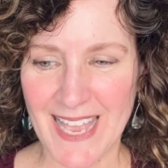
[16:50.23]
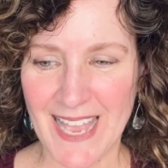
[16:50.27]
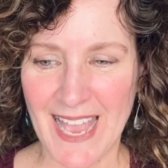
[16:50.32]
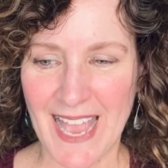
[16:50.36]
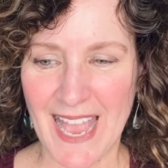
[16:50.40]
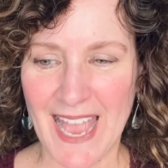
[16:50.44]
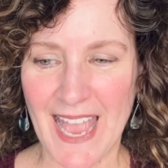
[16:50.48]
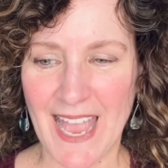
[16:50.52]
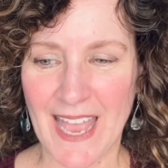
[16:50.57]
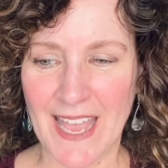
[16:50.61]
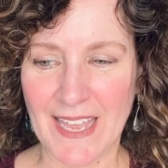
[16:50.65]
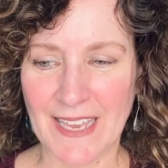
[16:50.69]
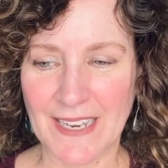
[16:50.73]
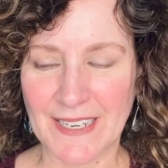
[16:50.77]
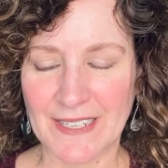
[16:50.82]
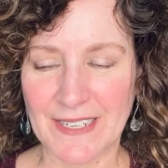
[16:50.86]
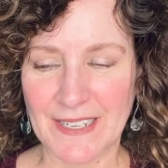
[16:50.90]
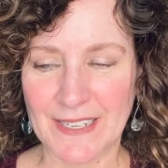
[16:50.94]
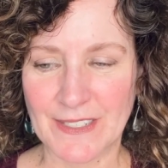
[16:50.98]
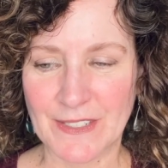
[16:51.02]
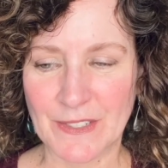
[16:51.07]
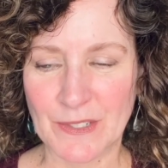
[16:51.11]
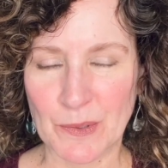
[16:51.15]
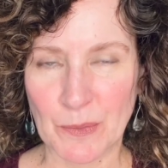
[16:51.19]

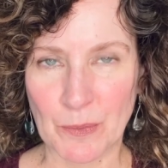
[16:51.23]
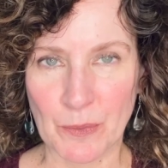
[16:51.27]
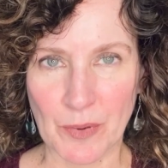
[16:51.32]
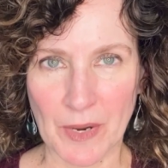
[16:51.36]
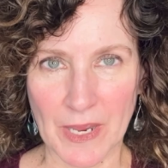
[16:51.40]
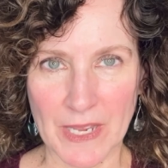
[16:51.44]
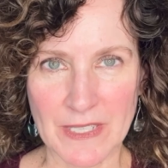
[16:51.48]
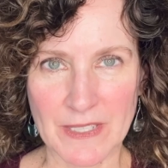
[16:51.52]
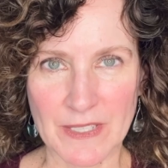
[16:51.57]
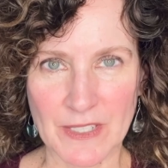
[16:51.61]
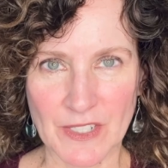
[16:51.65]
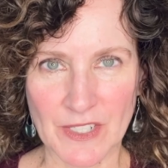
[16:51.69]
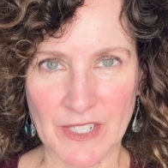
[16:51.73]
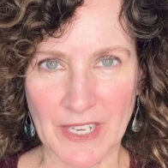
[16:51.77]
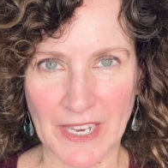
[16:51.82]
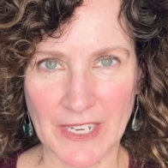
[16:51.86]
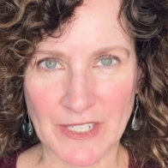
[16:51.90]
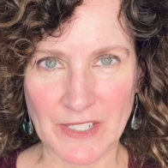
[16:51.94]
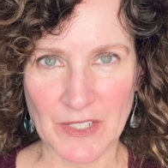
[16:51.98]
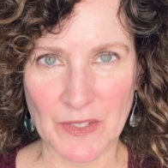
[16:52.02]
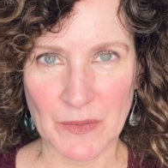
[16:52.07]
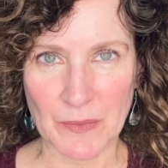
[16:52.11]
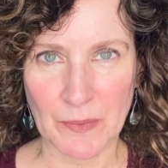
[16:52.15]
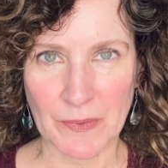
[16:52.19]
and to embrace the
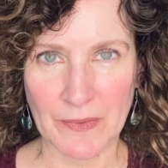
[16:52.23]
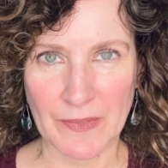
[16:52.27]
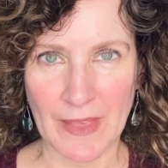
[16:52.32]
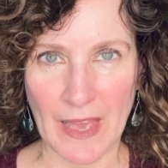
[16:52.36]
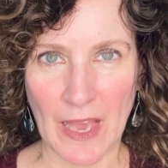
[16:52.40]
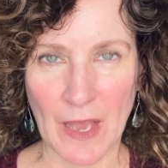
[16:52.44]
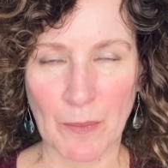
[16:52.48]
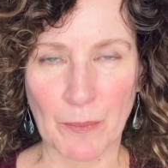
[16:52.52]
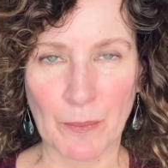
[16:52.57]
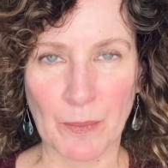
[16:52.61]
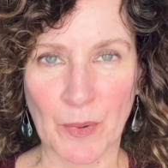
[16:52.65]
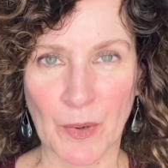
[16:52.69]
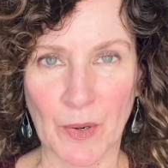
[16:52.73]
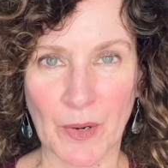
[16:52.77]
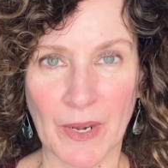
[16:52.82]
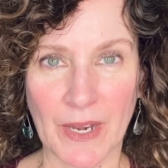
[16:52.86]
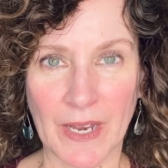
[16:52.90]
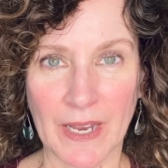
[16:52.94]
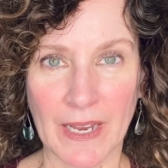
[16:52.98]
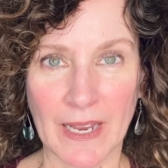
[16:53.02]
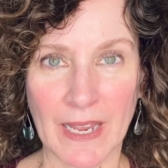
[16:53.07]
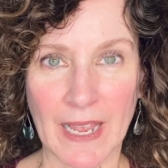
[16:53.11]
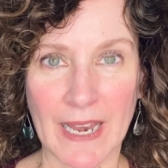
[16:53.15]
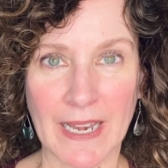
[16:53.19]
changes without
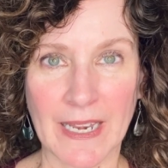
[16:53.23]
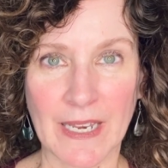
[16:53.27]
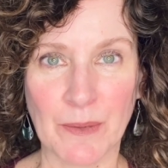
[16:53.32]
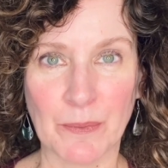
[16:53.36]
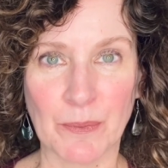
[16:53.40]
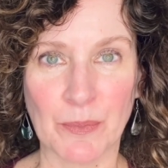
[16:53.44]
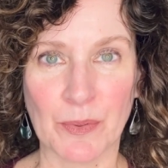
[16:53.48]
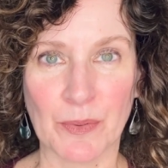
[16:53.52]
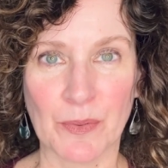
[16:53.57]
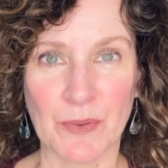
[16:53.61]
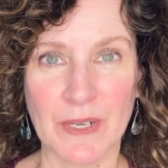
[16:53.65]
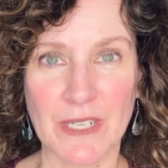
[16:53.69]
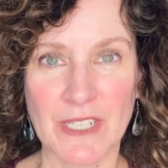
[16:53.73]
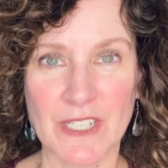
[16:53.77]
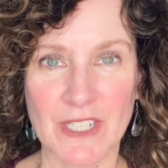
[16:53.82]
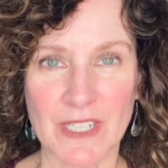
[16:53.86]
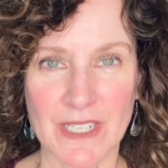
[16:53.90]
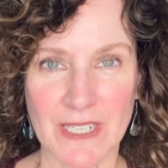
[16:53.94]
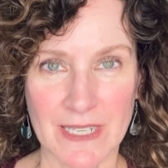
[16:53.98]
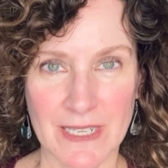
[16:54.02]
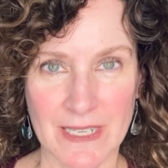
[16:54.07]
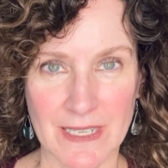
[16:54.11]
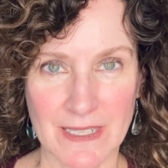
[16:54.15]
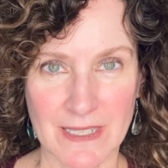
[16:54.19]
burning any
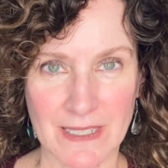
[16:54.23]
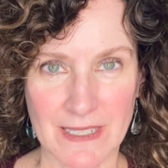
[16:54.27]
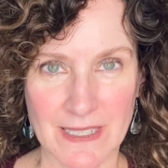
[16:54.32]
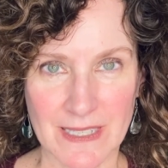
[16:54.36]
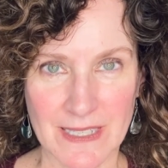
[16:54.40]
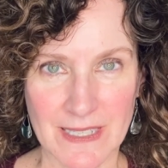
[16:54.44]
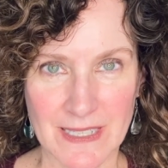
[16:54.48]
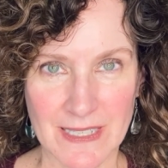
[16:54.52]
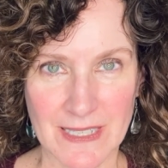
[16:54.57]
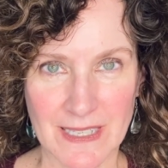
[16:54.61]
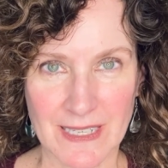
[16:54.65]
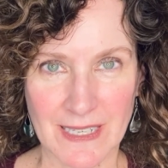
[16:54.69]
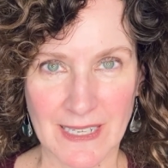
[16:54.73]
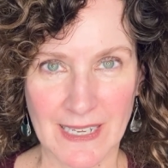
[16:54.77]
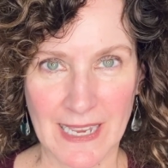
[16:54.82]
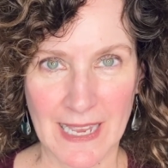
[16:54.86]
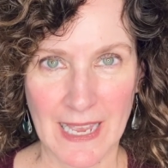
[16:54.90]
bridges.